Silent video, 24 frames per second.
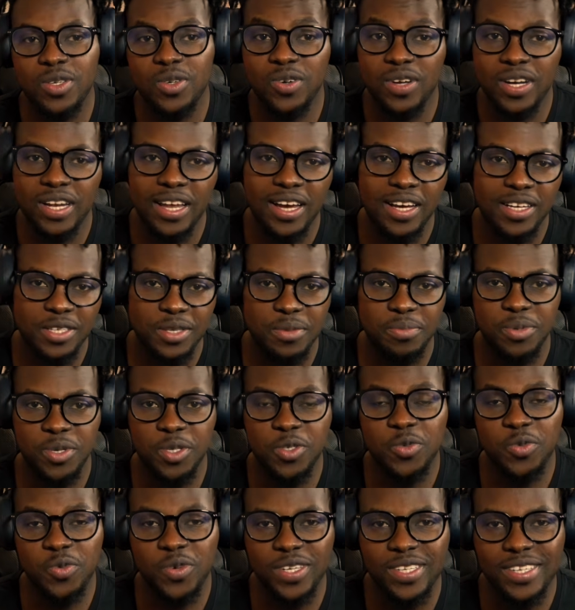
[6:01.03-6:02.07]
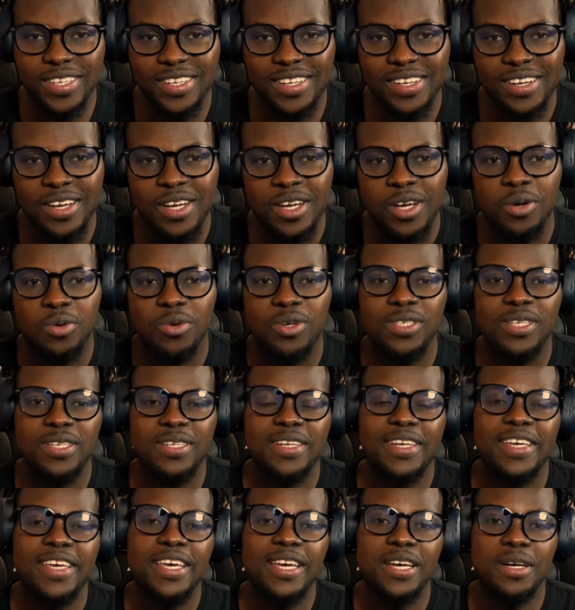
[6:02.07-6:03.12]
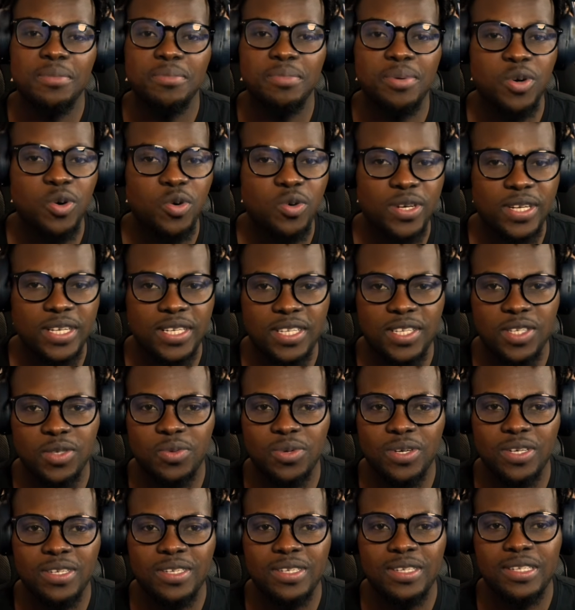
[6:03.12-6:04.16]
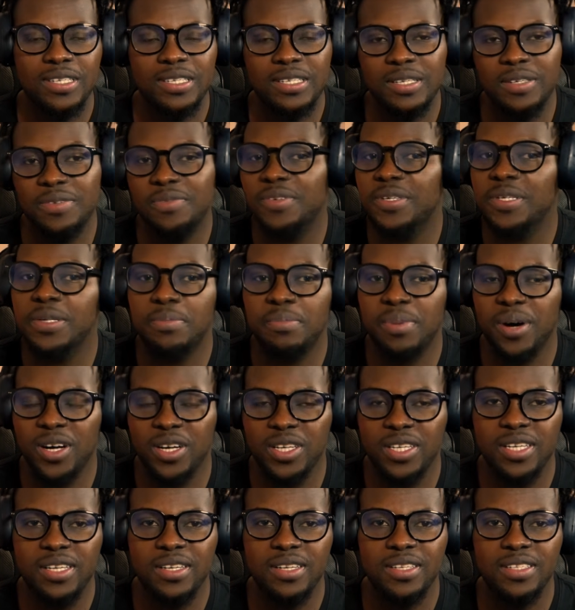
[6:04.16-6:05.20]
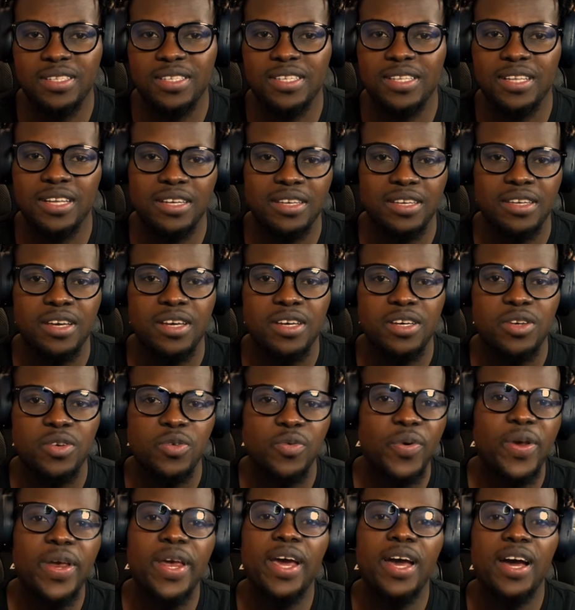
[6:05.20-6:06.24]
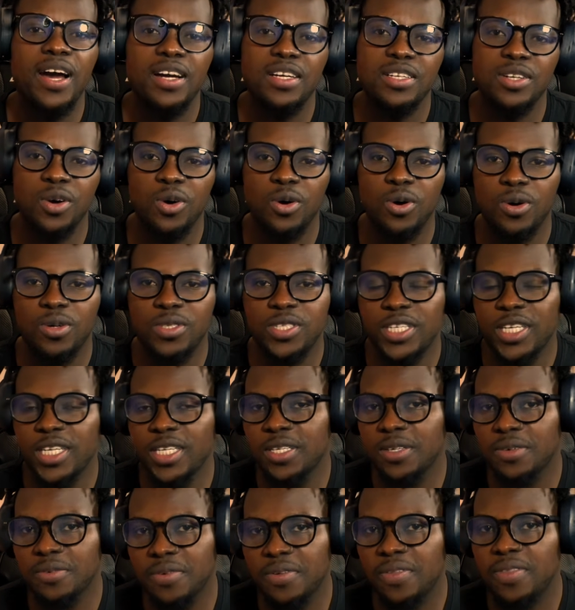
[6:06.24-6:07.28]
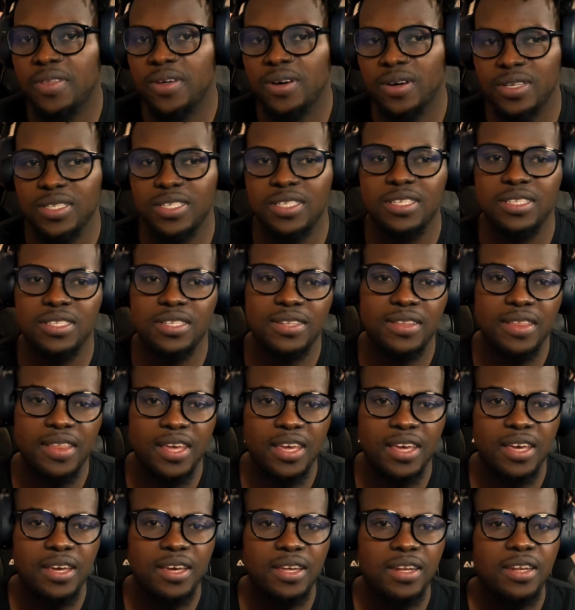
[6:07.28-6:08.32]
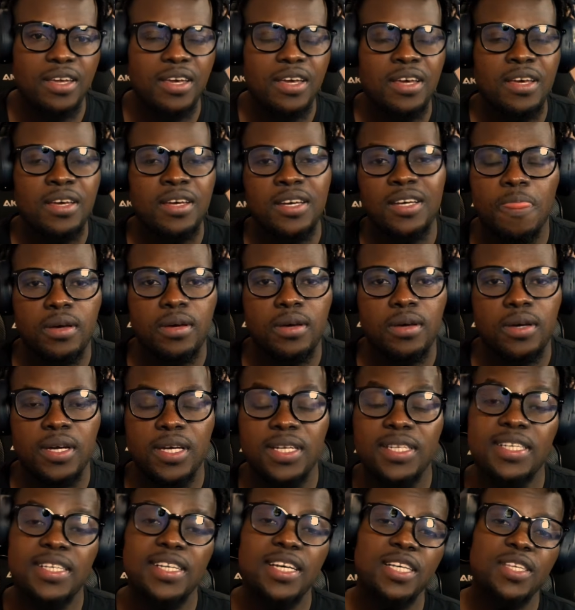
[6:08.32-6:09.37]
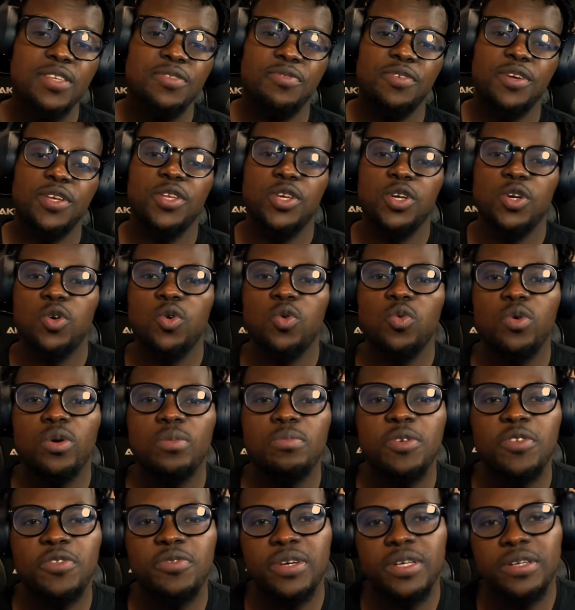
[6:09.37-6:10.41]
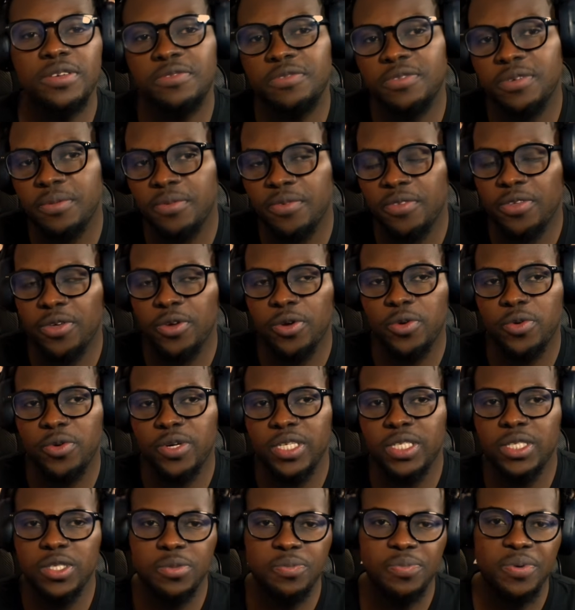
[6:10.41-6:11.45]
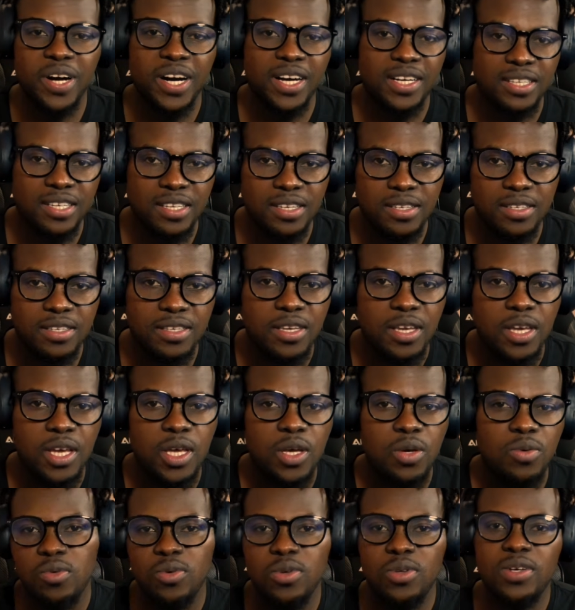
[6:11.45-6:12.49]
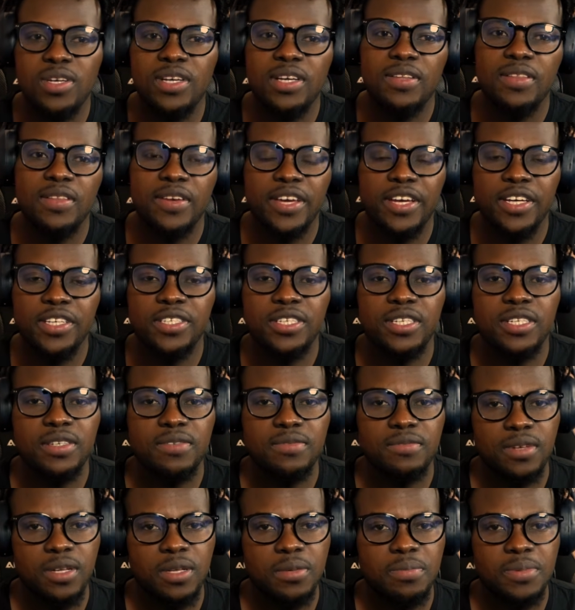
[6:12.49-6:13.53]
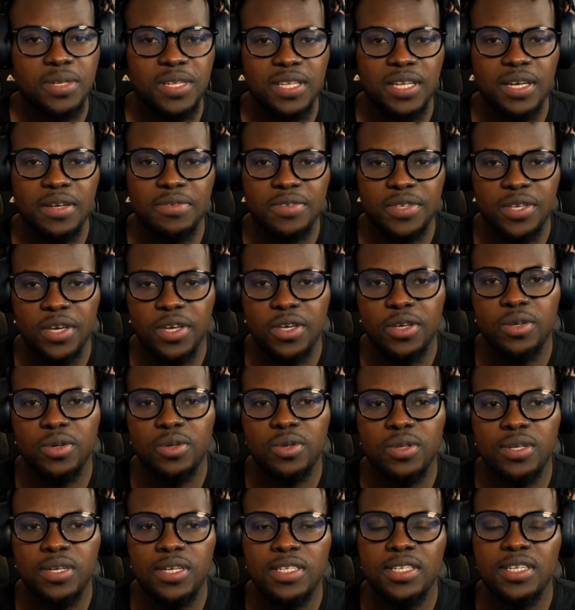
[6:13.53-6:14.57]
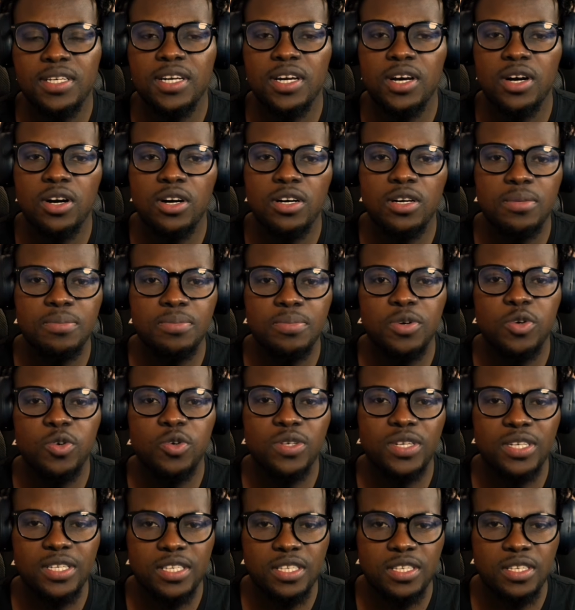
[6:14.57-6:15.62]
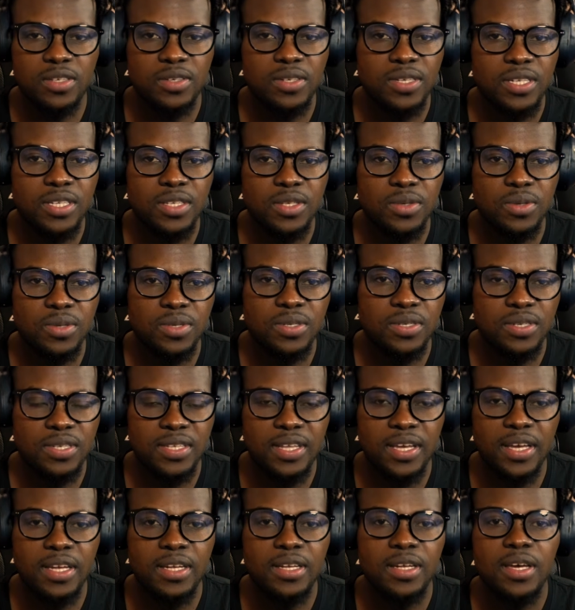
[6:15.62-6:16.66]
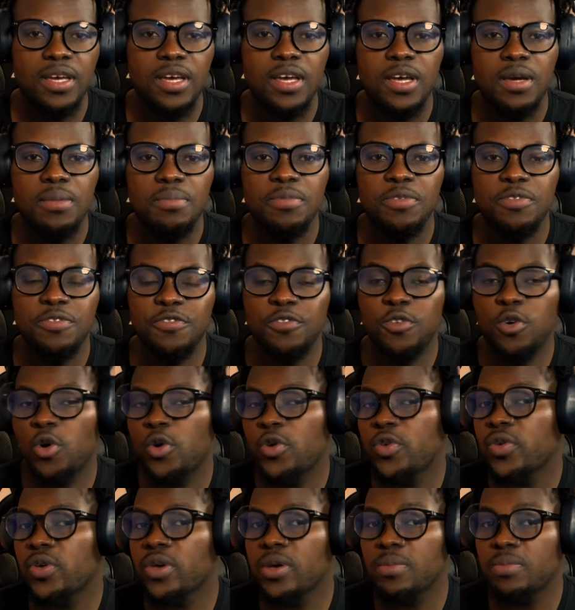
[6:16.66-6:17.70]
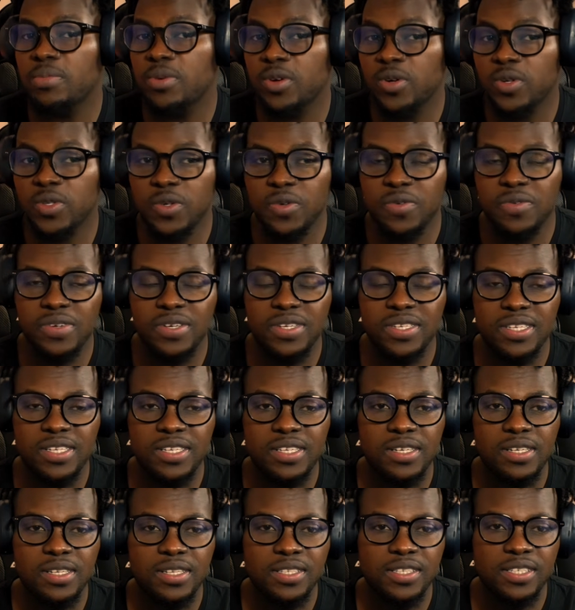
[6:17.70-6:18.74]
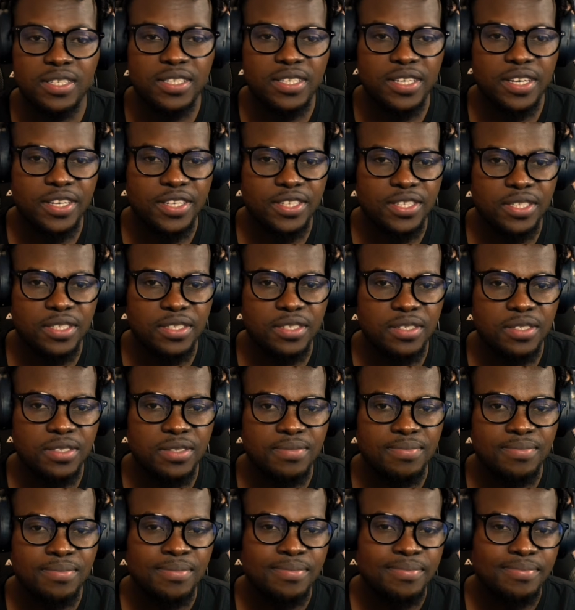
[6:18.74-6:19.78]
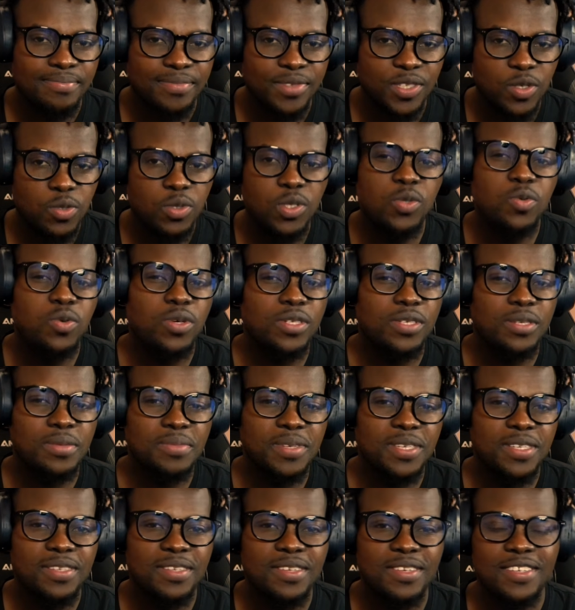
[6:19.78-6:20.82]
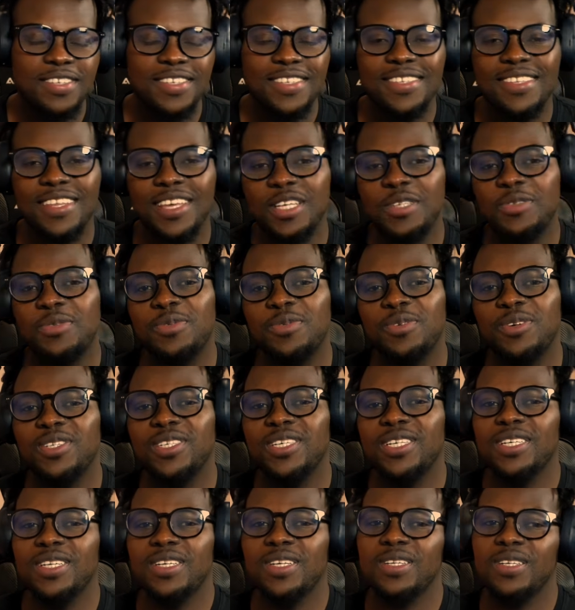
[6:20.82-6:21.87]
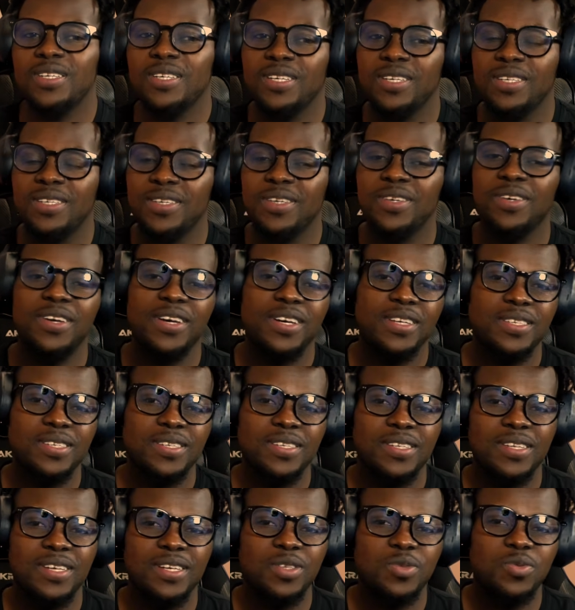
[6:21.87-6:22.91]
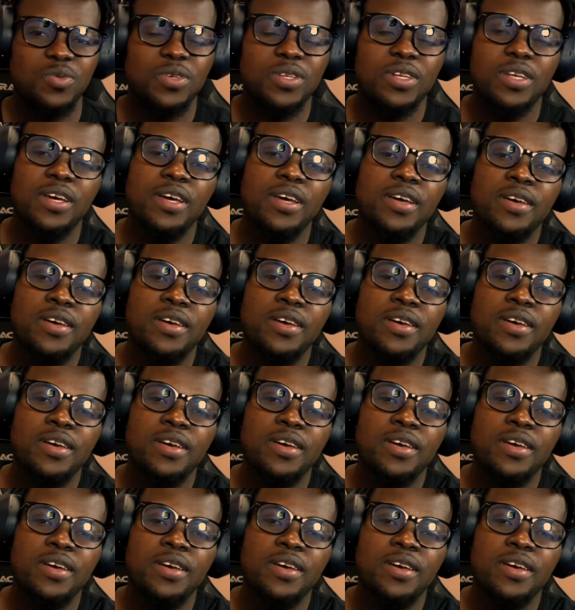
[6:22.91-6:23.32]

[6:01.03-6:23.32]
look like to build one? What are the key components? What are the different patterns like React or chain of thought thinking? In the next video, we're moving from theory to practice. We'll look at the agent development lifecycle and the core components you need to understand before you can build your first intelligent agent. You won't want to miss this. Thanks for watching. I'll see you guys in the next one.